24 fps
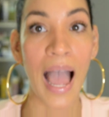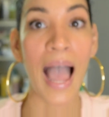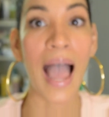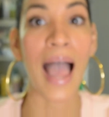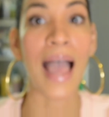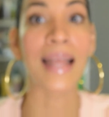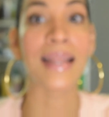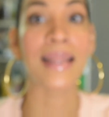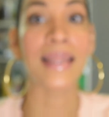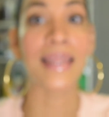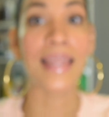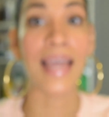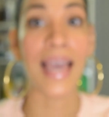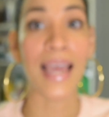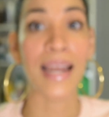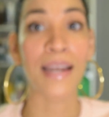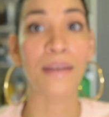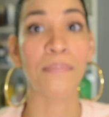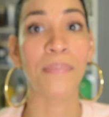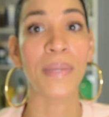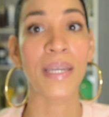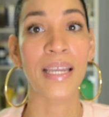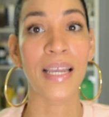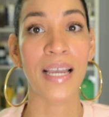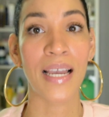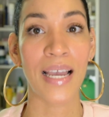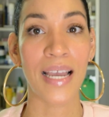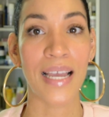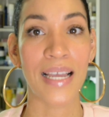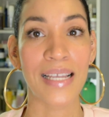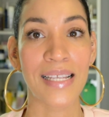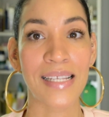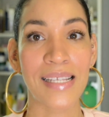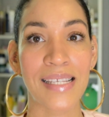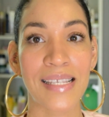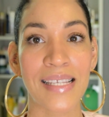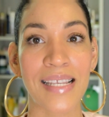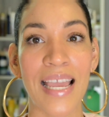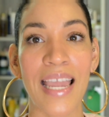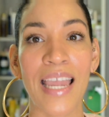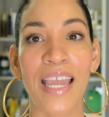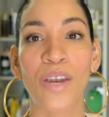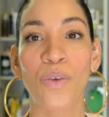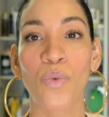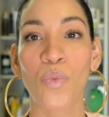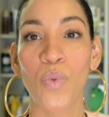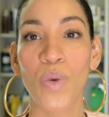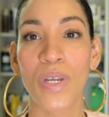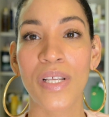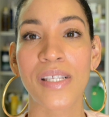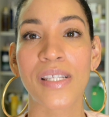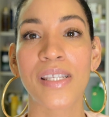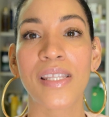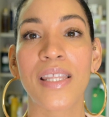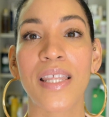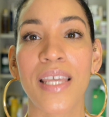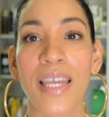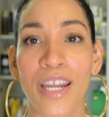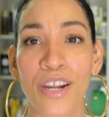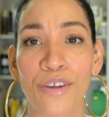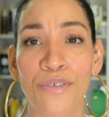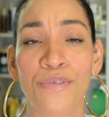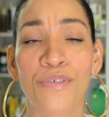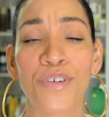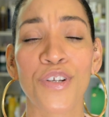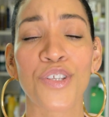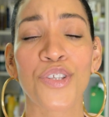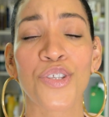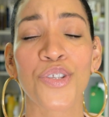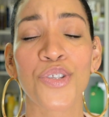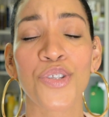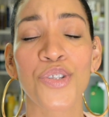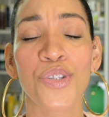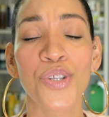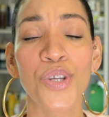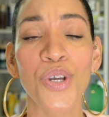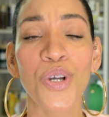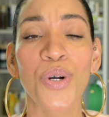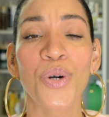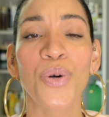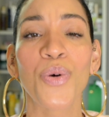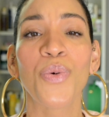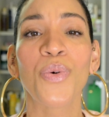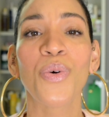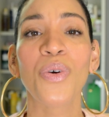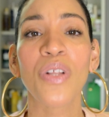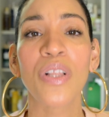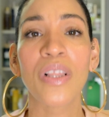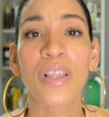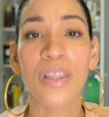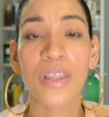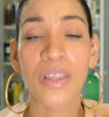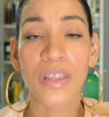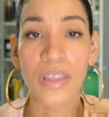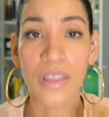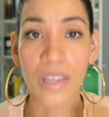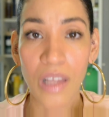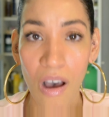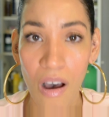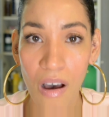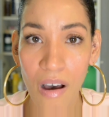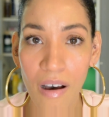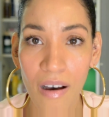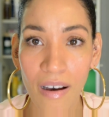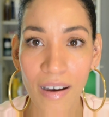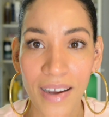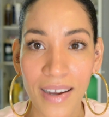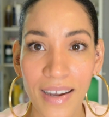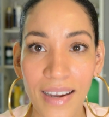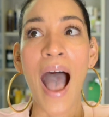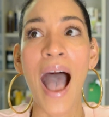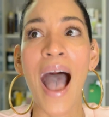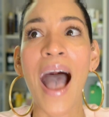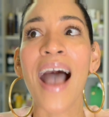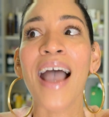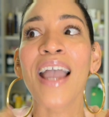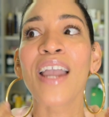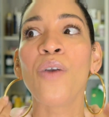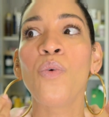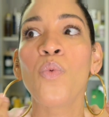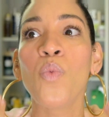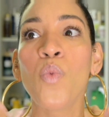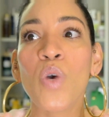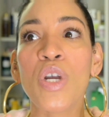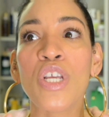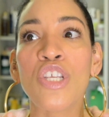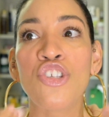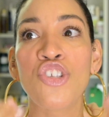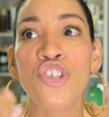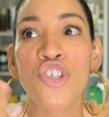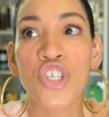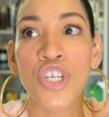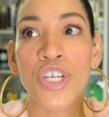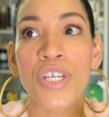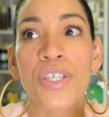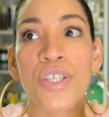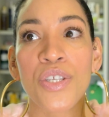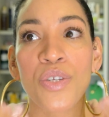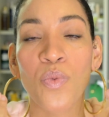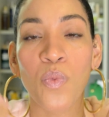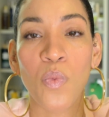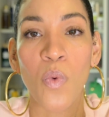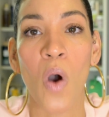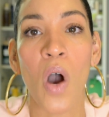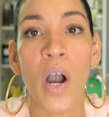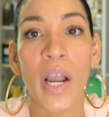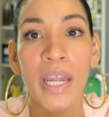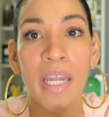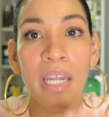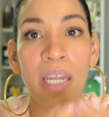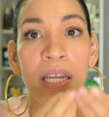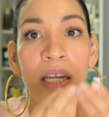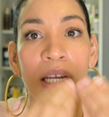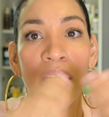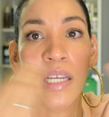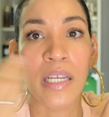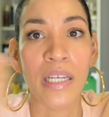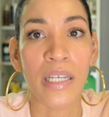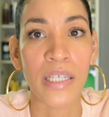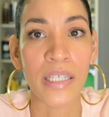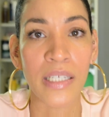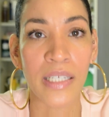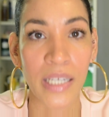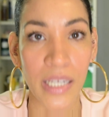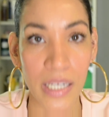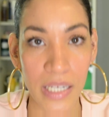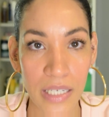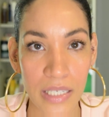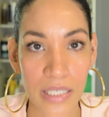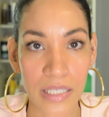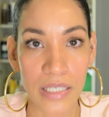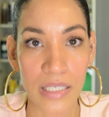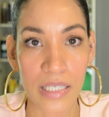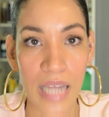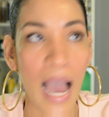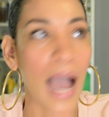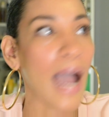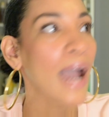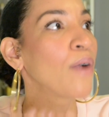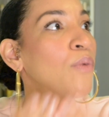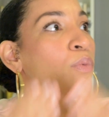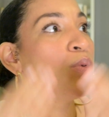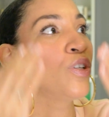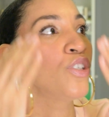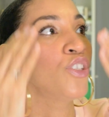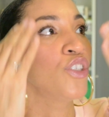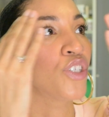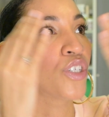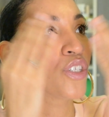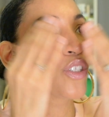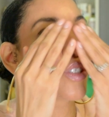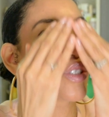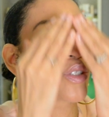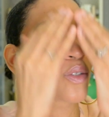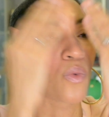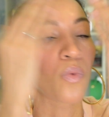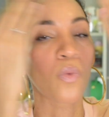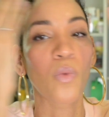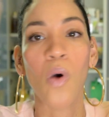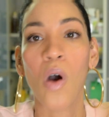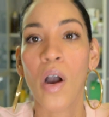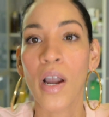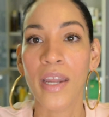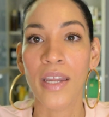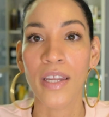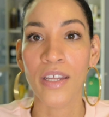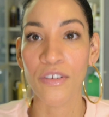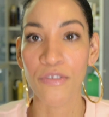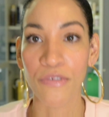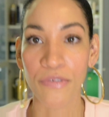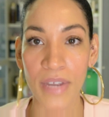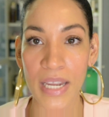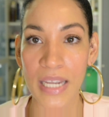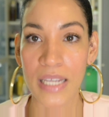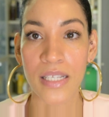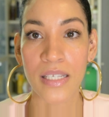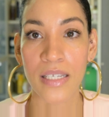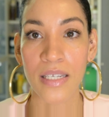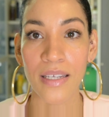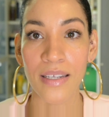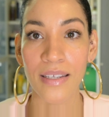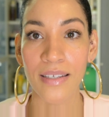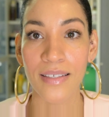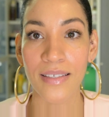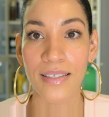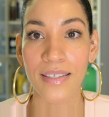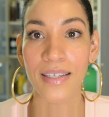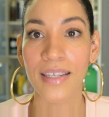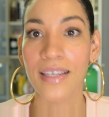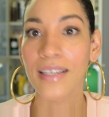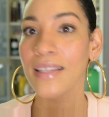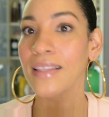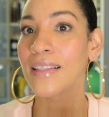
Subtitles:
And then because it was there for so long, I was just walking yeast. I was just walking face yeast.